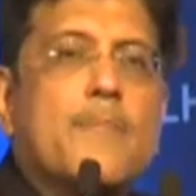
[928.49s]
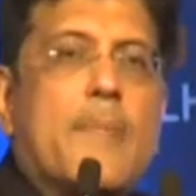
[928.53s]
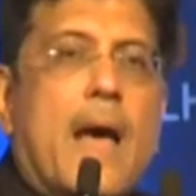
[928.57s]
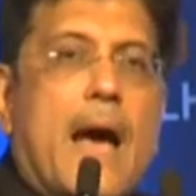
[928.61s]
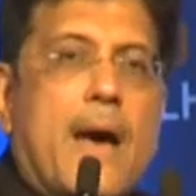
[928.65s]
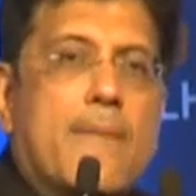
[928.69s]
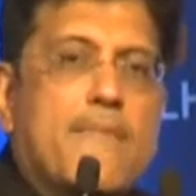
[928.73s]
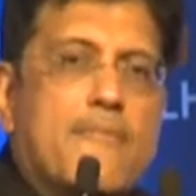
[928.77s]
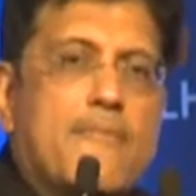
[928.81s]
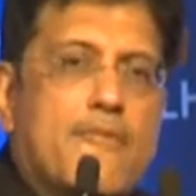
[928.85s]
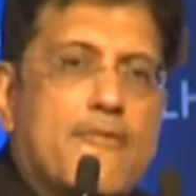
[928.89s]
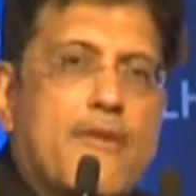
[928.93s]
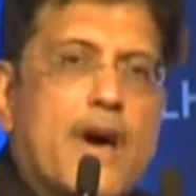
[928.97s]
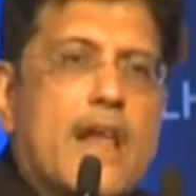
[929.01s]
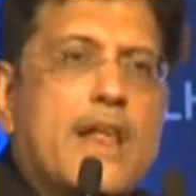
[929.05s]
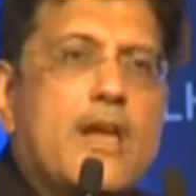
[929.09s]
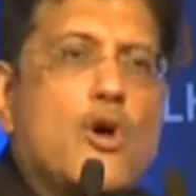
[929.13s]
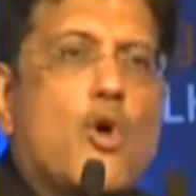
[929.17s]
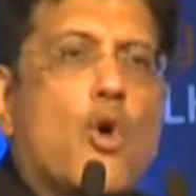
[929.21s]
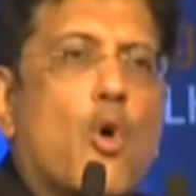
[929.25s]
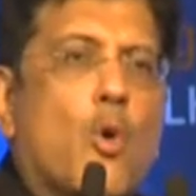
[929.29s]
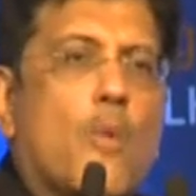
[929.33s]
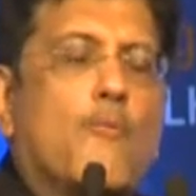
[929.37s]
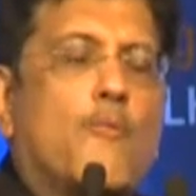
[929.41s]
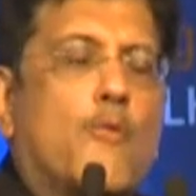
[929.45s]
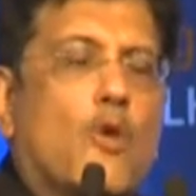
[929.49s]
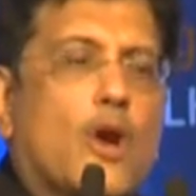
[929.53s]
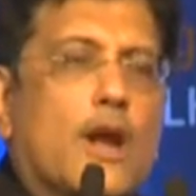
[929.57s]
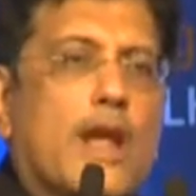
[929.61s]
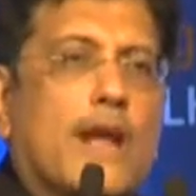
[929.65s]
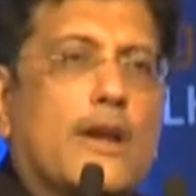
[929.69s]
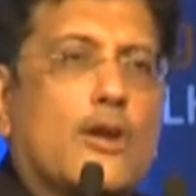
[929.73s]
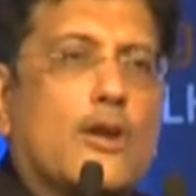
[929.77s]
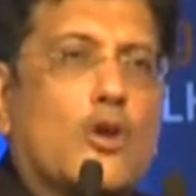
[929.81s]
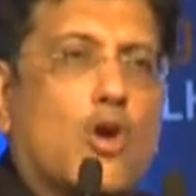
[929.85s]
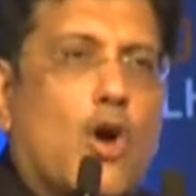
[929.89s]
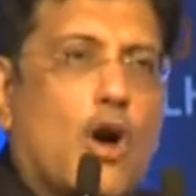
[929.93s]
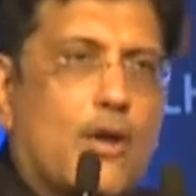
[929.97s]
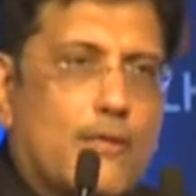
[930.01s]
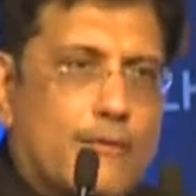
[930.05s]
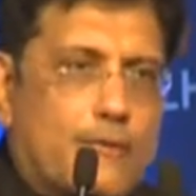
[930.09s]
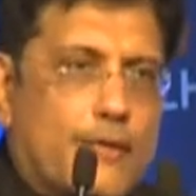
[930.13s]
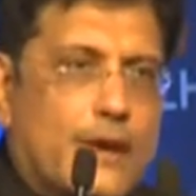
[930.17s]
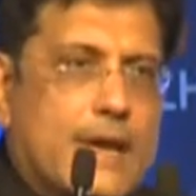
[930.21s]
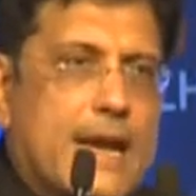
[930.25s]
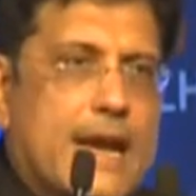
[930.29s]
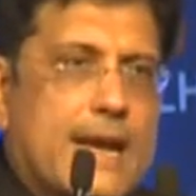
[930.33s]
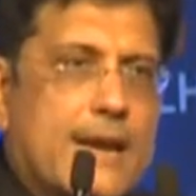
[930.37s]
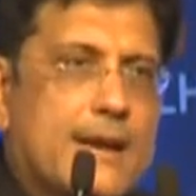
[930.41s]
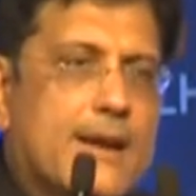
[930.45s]
I'm very hopeful and
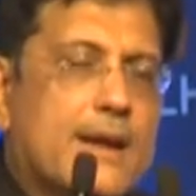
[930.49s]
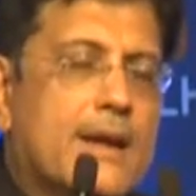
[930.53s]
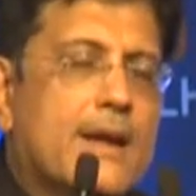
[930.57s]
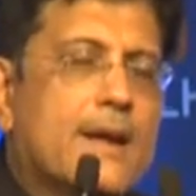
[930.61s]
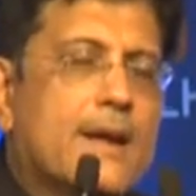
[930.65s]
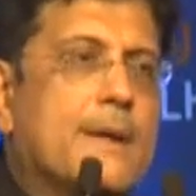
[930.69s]
confident